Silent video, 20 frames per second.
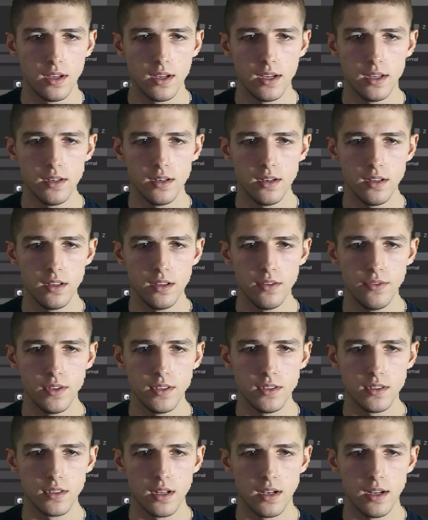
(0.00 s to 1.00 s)
and if
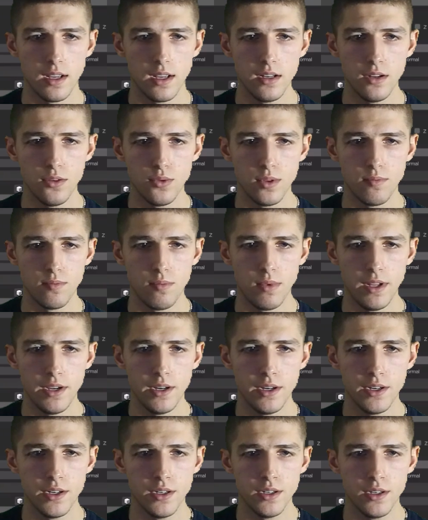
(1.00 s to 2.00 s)
it's collided with
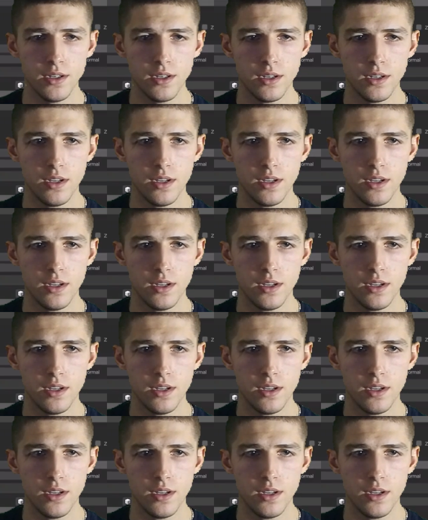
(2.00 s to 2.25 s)
player,